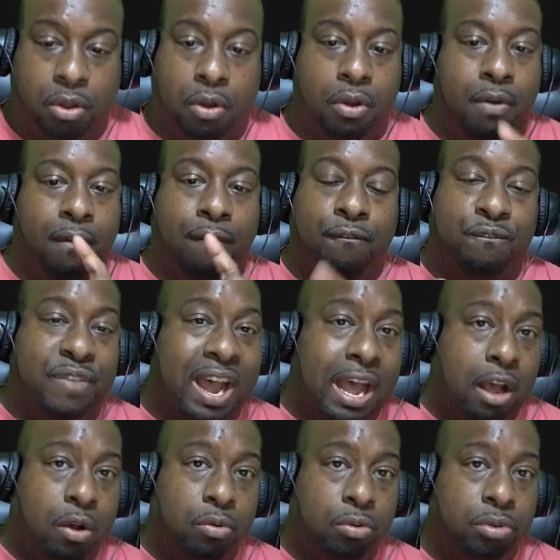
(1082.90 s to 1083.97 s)
the
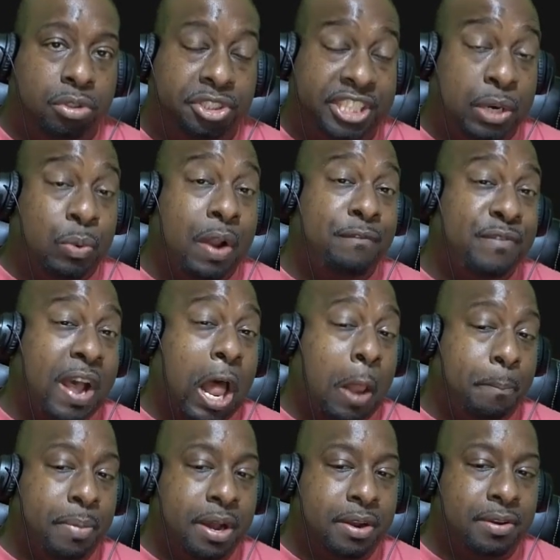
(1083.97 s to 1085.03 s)
file, generate file
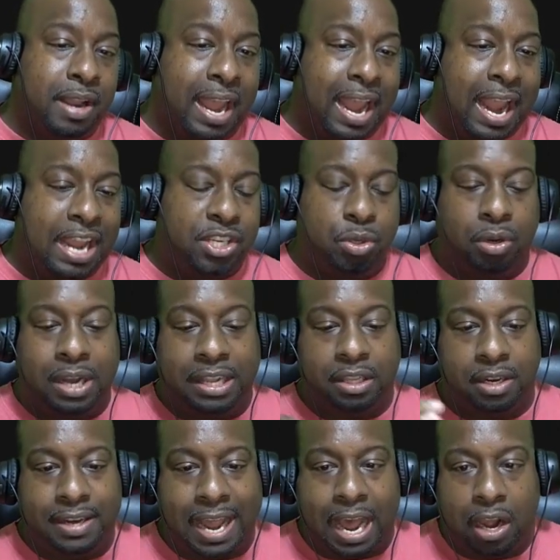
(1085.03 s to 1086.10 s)
button, and to click
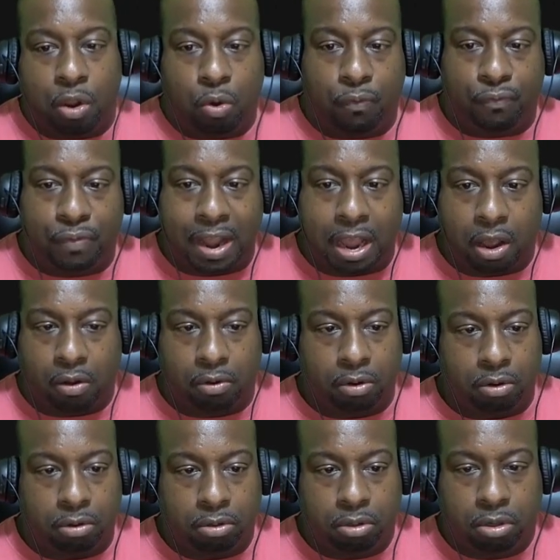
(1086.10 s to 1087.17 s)
the download
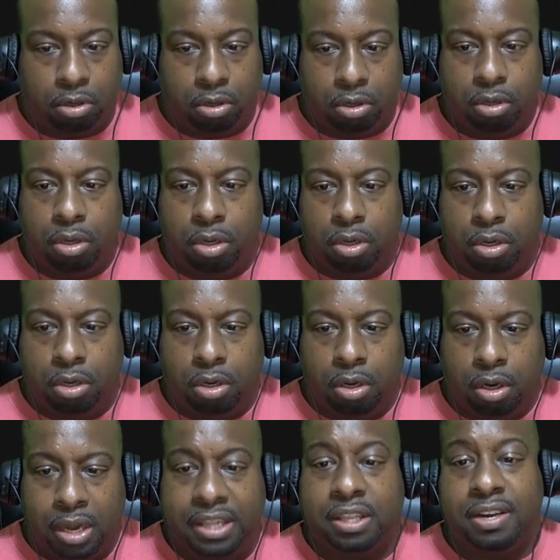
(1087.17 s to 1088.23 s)
file,
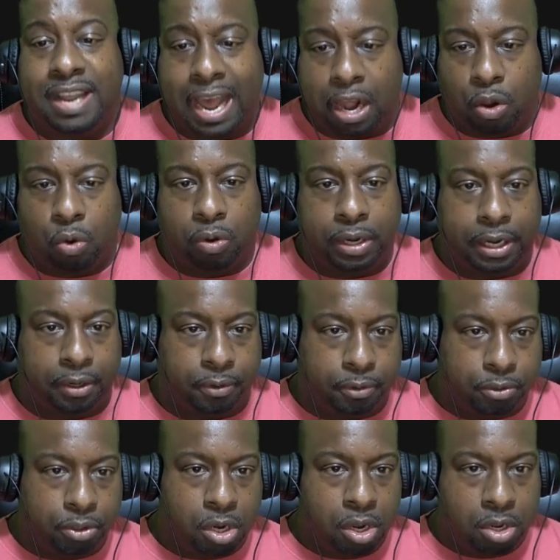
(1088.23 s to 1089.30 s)
click the download link.
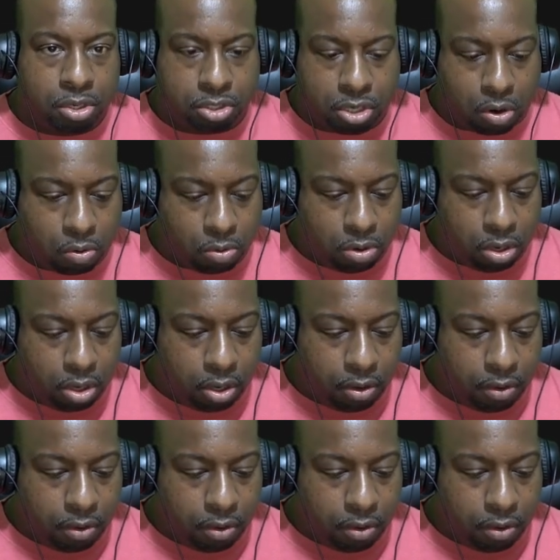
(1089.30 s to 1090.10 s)
So